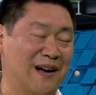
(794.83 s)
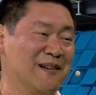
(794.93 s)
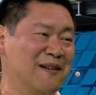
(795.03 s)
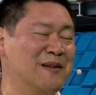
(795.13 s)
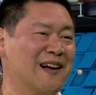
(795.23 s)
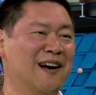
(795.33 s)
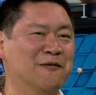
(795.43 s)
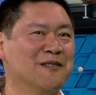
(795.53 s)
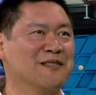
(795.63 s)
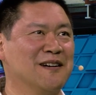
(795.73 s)
I, I mean, I
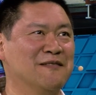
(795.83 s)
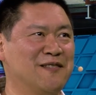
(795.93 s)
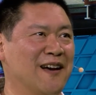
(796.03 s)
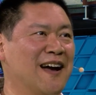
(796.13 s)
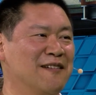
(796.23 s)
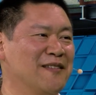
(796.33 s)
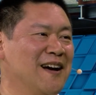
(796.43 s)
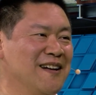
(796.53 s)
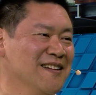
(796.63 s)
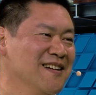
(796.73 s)
would love to have
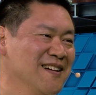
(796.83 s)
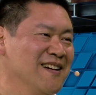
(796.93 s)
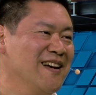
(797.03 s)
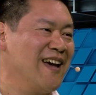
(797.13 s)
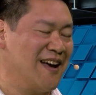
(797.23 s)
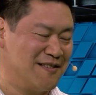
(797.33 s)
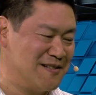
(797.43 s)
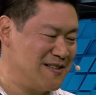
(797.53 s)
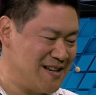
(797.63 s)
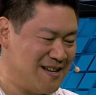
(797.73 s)
that as
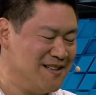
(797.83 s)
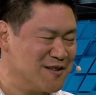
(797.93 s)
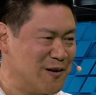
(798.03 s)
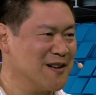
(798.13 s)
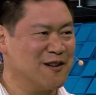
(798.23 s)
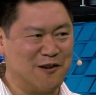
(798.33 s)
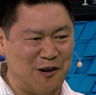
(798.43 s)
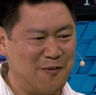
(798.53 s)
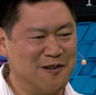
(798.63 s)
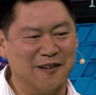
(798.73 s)
a need so I can go to
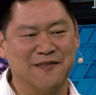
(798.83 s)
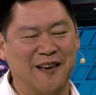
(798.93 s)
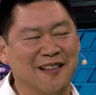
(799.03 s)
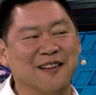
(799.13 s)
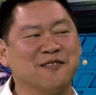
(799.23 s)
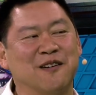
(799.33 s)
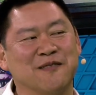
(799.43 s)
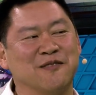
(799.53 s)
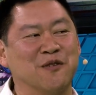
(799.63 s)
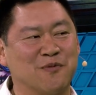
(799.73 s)
Open Drives, hey, let's solve
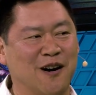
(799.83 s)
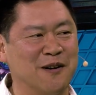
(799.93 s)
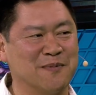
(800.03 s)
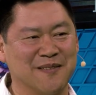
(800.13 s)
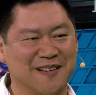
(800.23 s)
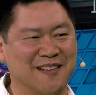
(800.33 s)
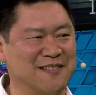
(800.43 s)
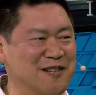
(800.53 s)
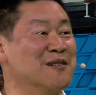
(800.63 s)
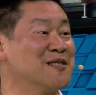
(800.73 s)
this new problem and get
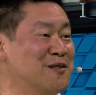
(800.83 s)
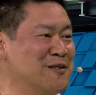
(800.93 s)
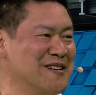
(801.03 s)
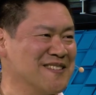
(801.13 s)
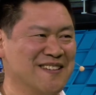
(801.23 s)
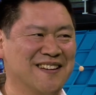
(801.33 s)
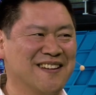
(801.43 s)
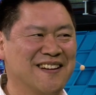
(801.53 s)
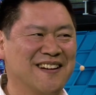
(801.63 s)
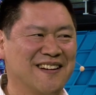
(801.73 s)
to US toys.
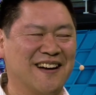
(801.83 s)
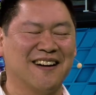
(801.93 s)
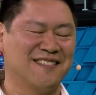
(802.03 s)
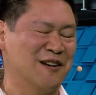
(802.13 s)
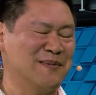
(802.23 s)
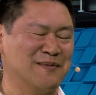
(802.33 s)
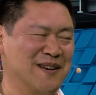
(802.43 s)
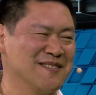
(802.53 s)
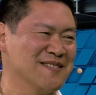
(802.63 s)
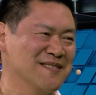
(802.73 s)
Right. Yeah, that would be
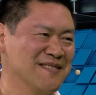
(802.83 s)
amazing.